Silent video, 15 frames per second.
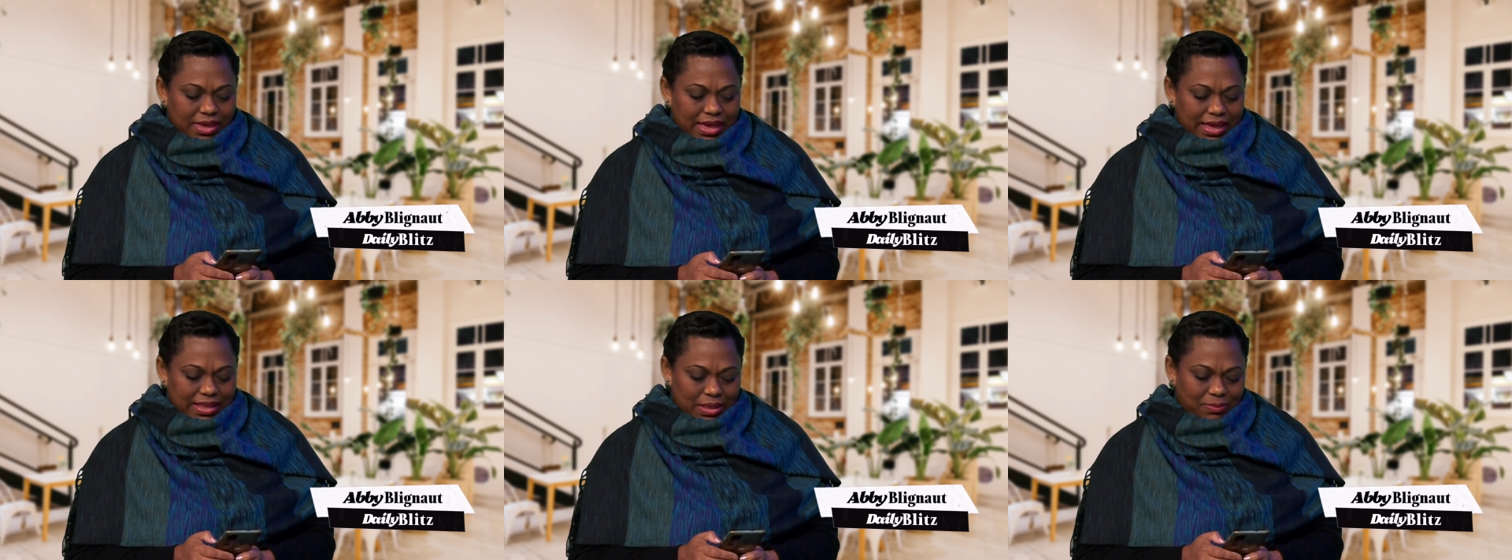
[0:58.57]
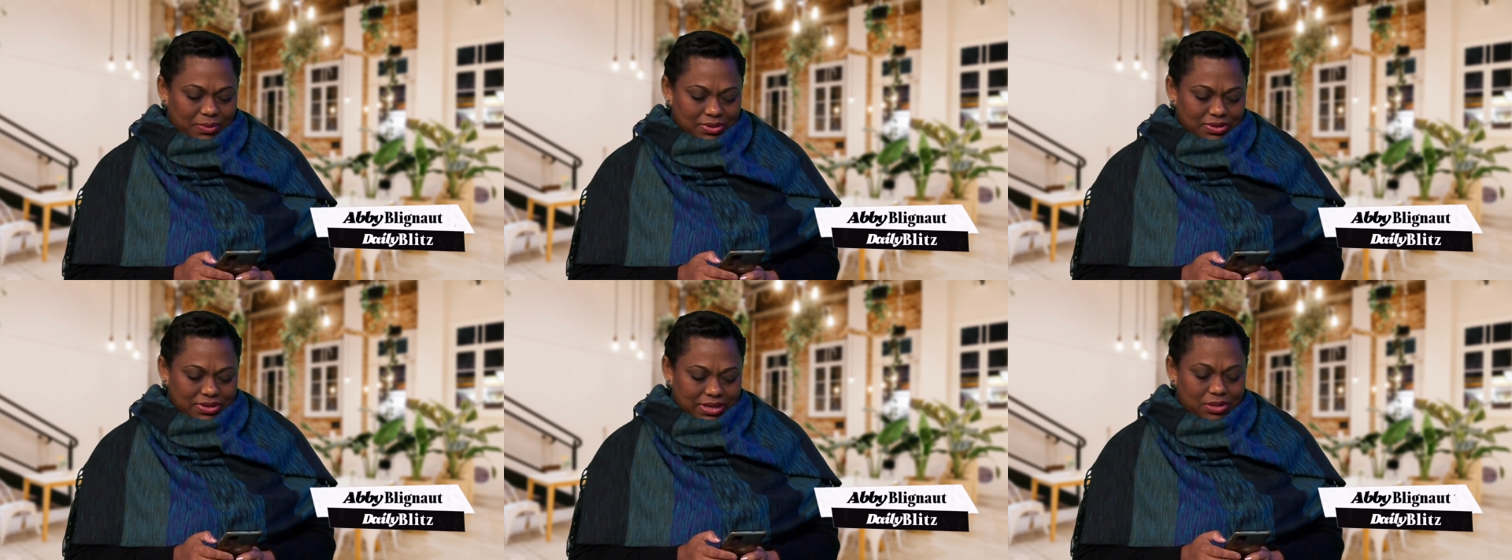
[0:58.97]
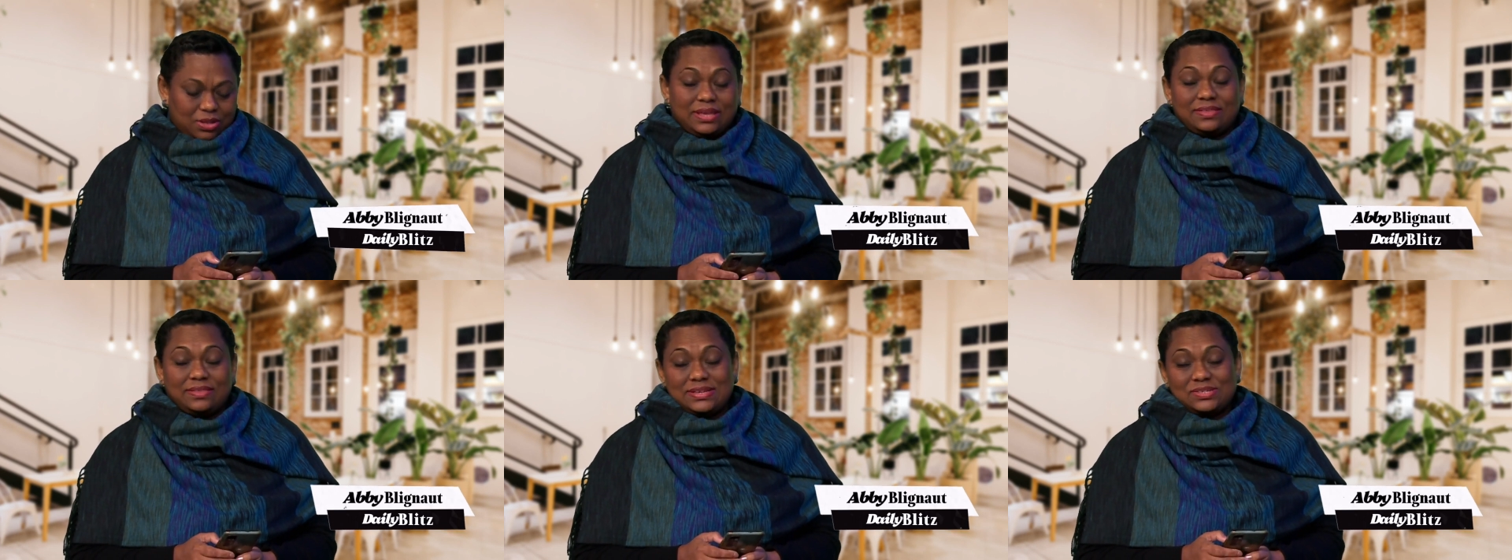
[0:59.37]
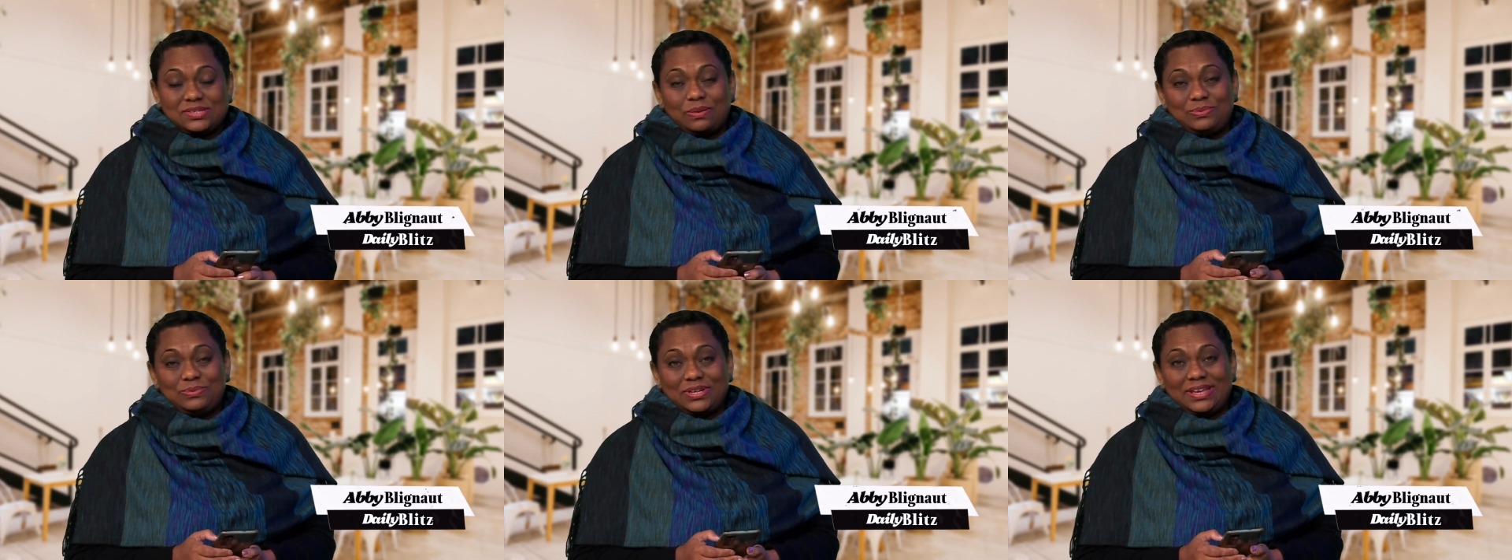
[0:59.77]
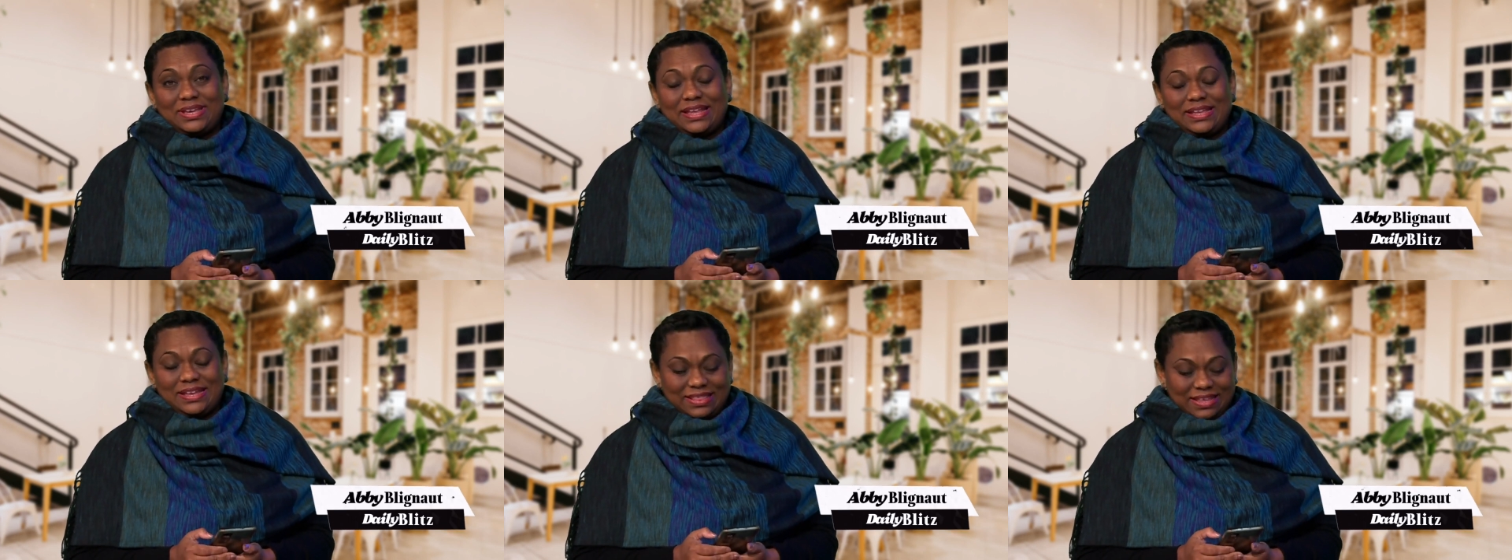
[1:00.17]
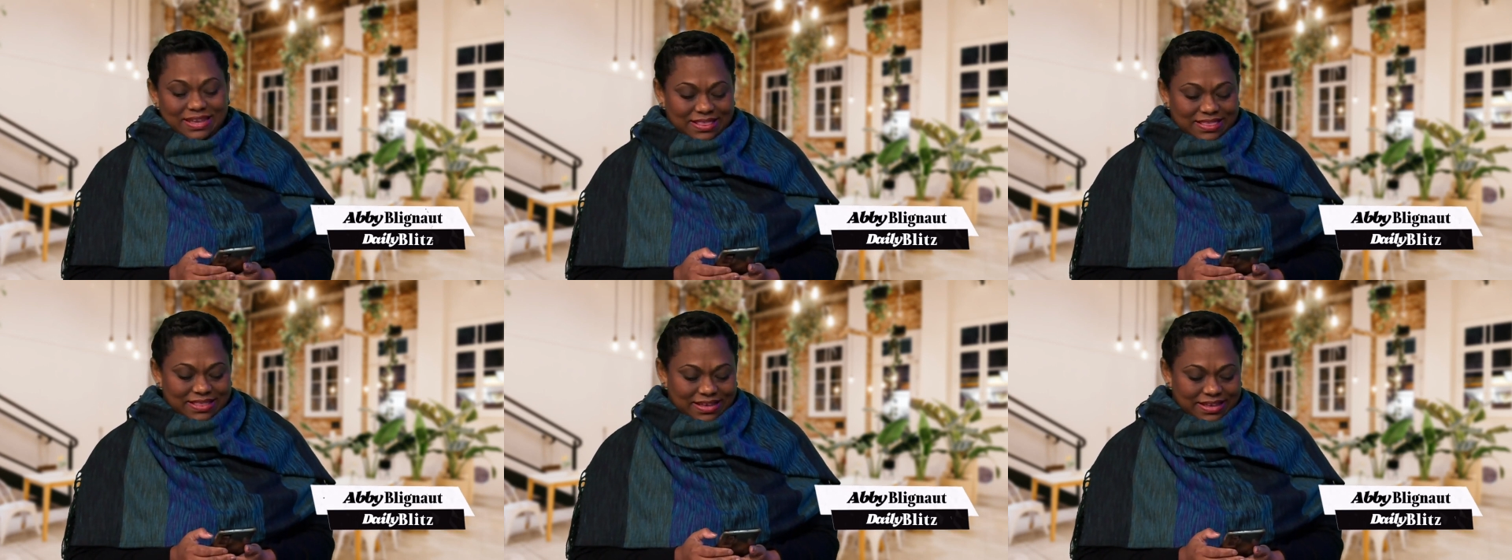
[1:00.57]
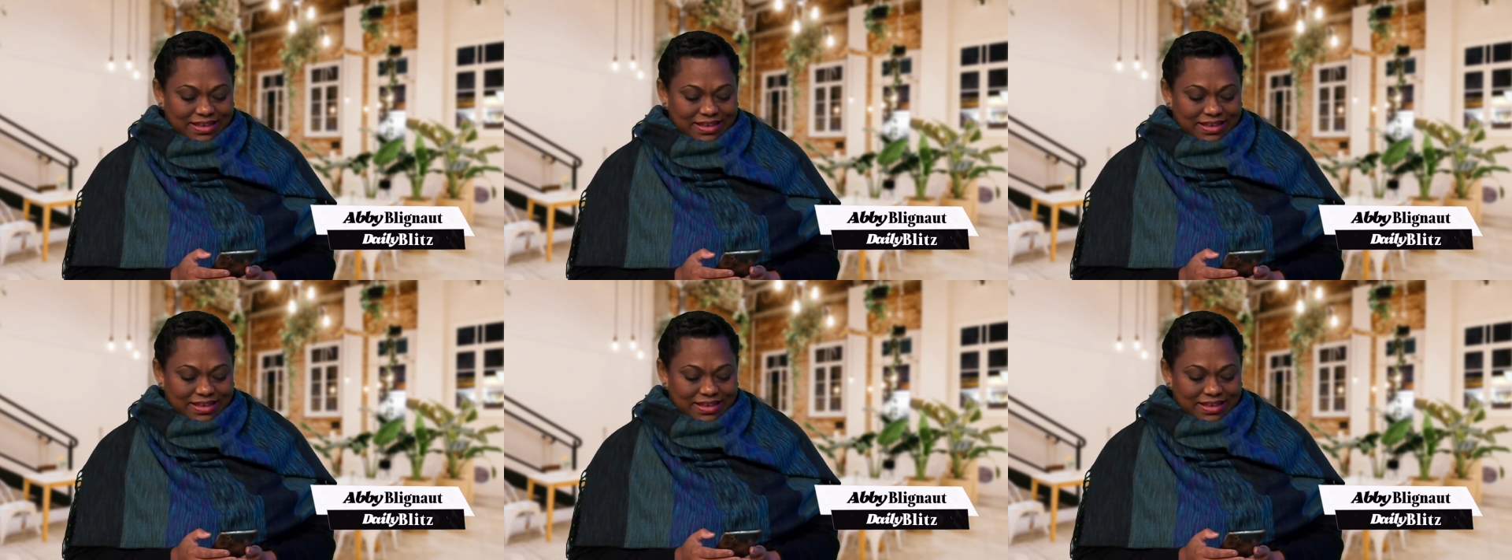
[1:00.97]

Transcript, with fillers: and I'm going to read the scripture again in, in the